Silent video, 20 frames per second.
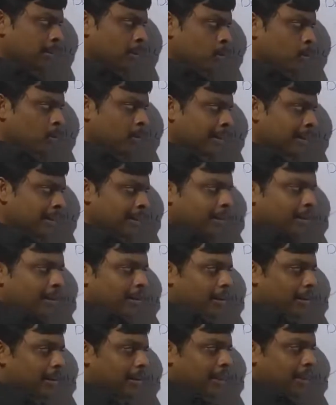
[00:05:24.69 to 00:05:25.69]
You can
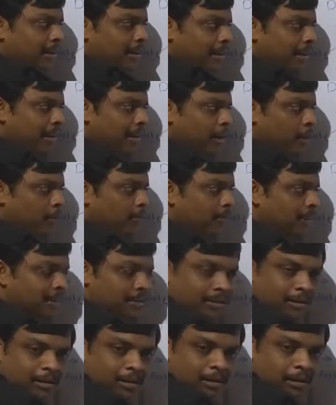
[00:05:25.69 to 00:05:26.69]
take any of
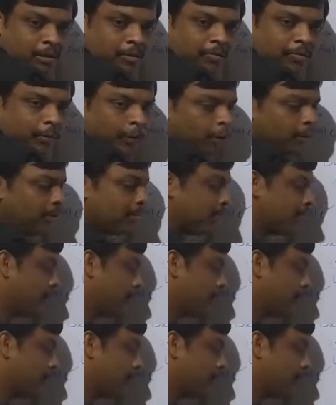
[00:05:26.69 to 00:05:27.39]
these 4.